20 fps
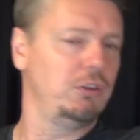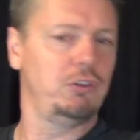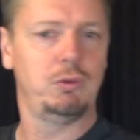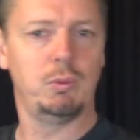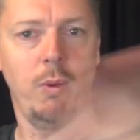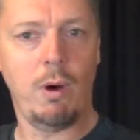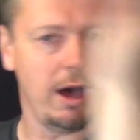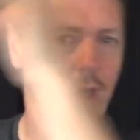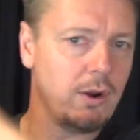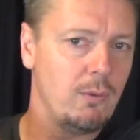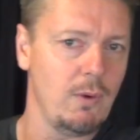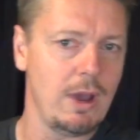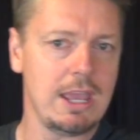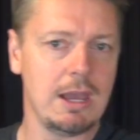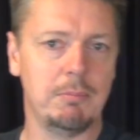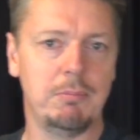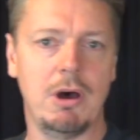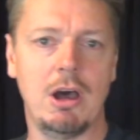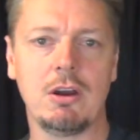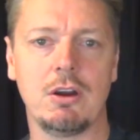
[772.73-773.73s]
of swat away
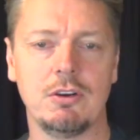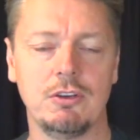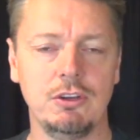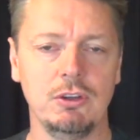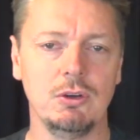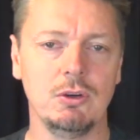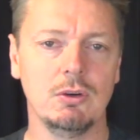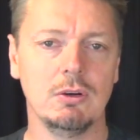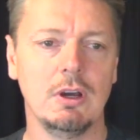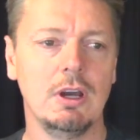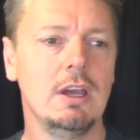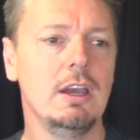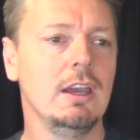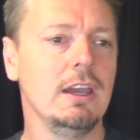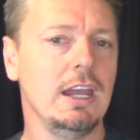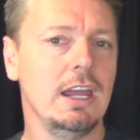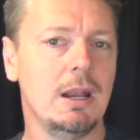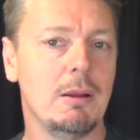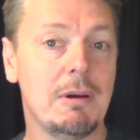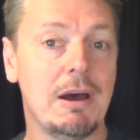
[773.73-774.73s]
a bug or two,
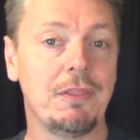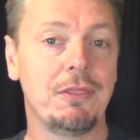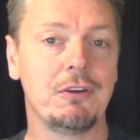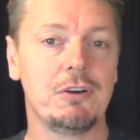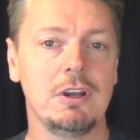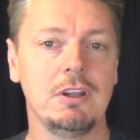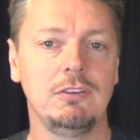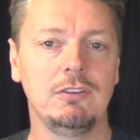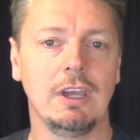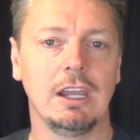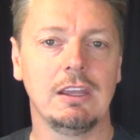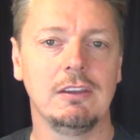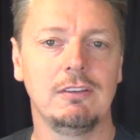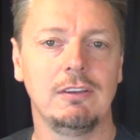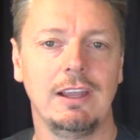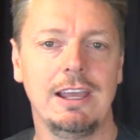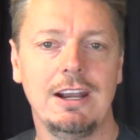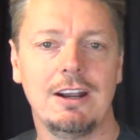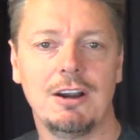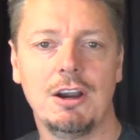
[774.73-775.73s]
and about 30 seconds
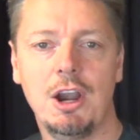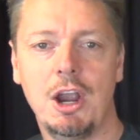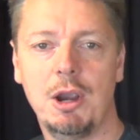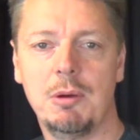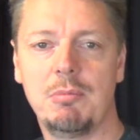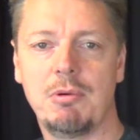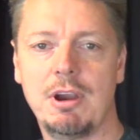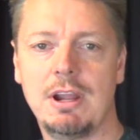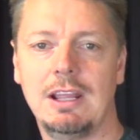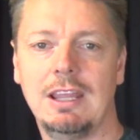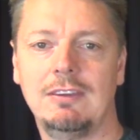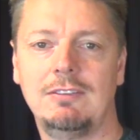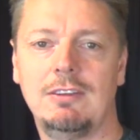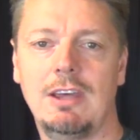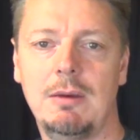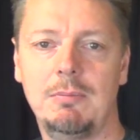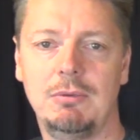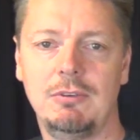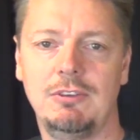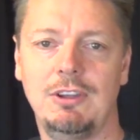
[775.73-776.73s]
later, bring this
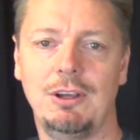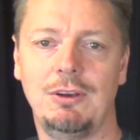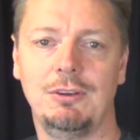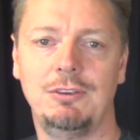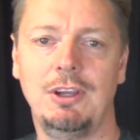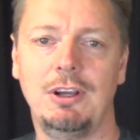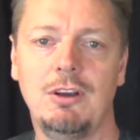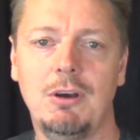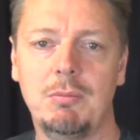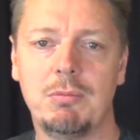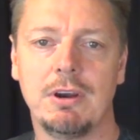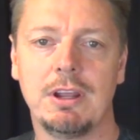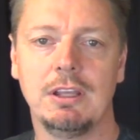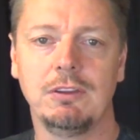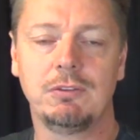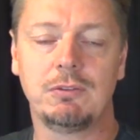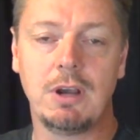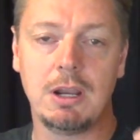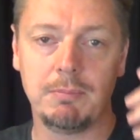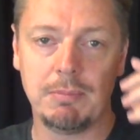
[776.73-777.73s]
up, tickle, tickle, bring
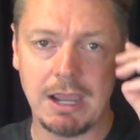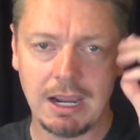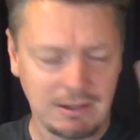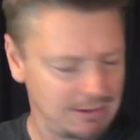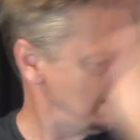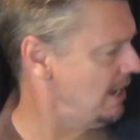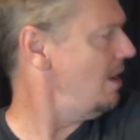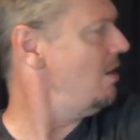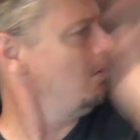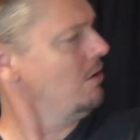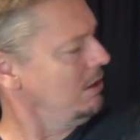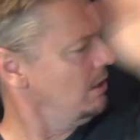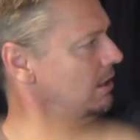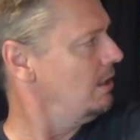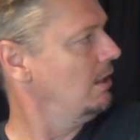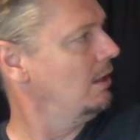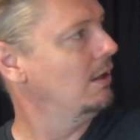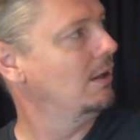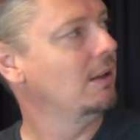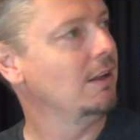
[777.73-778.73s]
it straight back down,
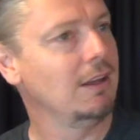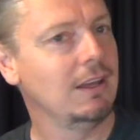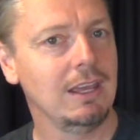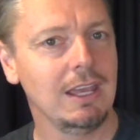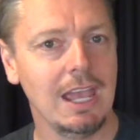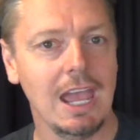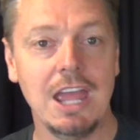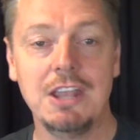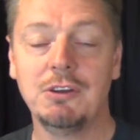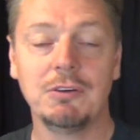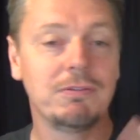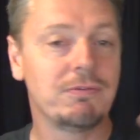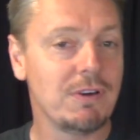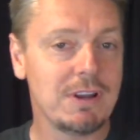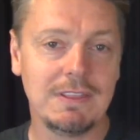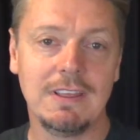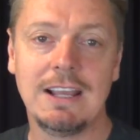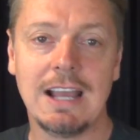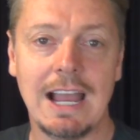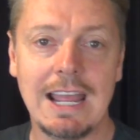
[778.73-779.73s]
and you'll
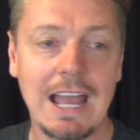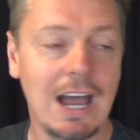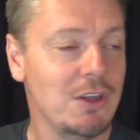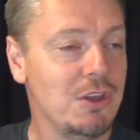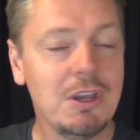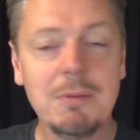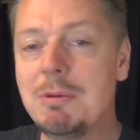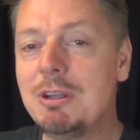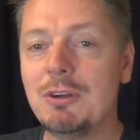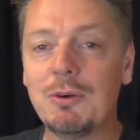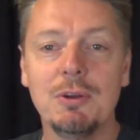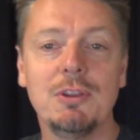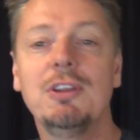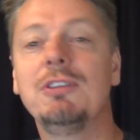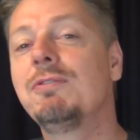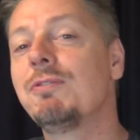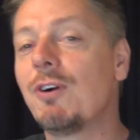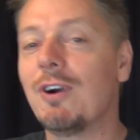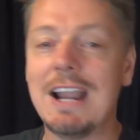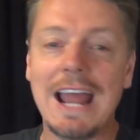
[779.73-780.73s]
freak the guy out. You could be doing
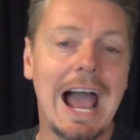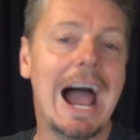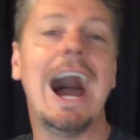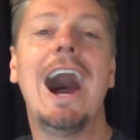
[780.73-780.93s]
this for an